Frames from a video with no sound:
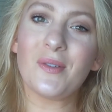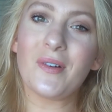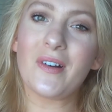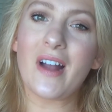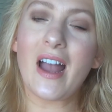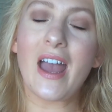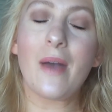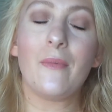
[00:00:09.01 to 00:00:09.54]

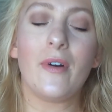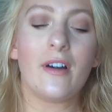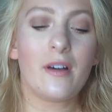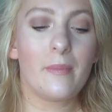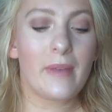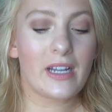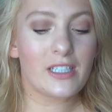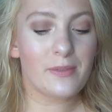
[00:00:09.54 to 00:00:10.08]
Flora and
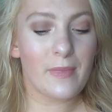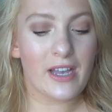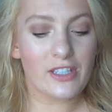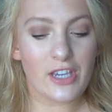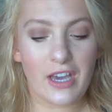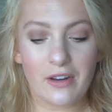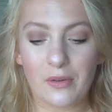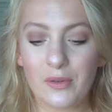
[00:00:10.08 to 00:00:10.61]
welcome back to my
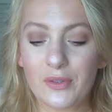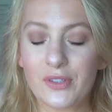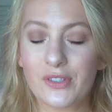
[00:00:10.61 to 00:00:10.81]
channel.